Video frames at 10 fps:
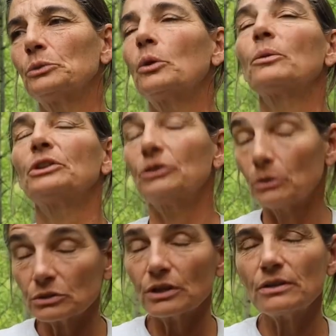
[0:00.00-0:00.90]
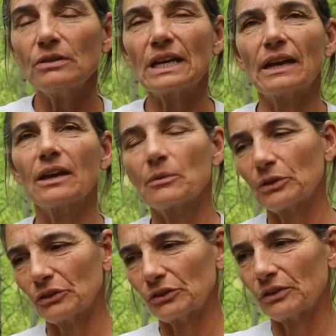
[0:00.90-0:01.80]
what we don't know, and
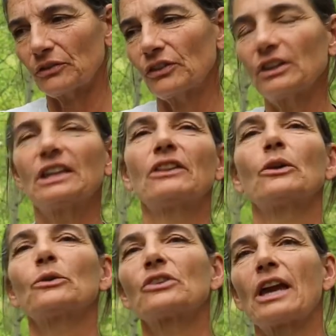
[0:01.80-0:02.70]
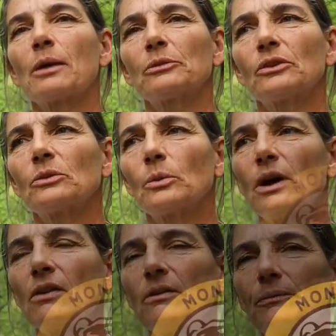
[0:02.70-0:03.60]
we start filling in those gaps as
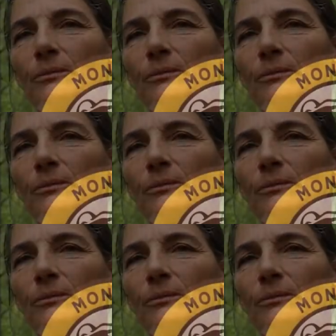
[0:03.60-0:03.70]
well.